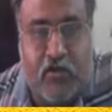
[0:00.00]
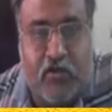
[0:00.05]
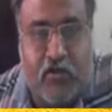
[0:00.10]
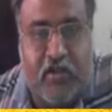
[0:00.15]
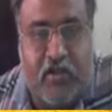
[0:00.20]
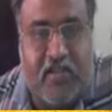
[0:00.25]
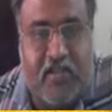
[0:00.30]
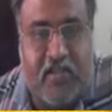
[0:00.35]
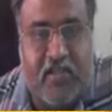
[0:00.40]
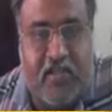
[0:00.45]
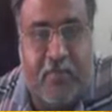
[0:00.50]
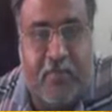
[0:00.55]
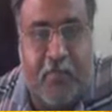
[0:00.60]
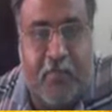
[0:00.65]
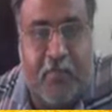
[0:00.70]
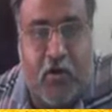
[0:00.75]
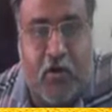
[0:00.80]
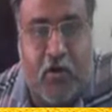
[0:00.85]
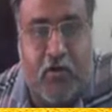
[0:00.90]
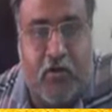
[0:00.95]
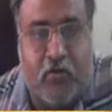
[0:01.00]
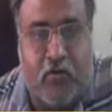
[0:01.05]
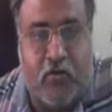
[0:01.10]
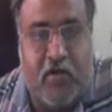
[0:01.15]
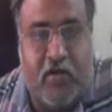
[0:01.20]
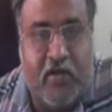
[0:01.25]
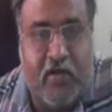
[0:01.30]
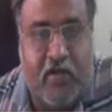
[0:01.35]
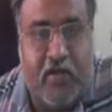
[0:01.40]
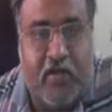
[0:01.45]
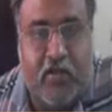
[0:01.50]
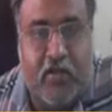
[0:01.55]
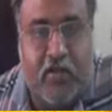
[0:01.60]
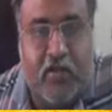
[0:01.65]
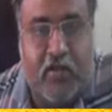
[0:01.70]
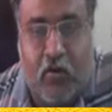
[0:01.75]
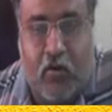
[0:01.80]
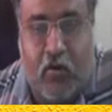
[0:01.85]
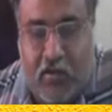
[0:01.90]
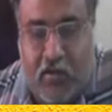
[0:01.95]
so there is a pontoon
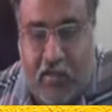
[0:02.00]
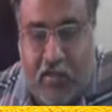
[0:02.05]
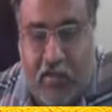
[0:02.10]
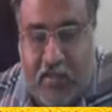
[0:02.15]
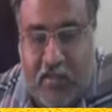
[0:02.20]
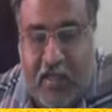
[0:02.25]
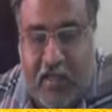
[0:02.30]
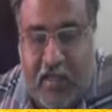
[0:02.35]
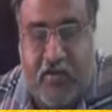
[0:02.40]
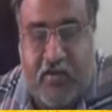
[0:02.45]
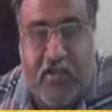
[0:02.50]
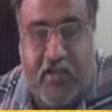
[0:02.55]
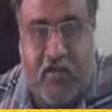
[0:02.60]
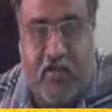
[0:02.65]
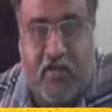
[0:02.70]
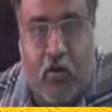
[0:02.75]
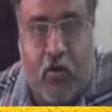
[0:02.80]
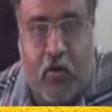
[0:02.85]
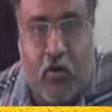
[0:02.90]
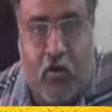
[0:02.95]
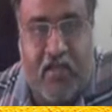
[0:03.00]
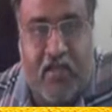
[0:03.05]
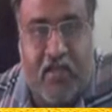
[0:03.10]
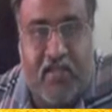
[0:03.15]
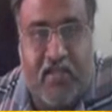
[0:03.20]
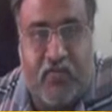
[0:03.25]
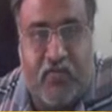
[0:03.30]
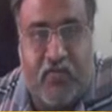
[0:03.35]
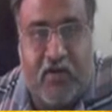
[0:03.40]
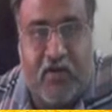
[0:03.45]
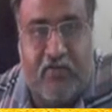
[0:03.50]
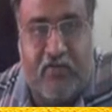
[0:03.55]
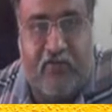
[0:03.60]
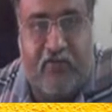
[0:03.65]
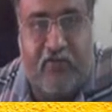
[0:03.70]
the actually the whole thing is one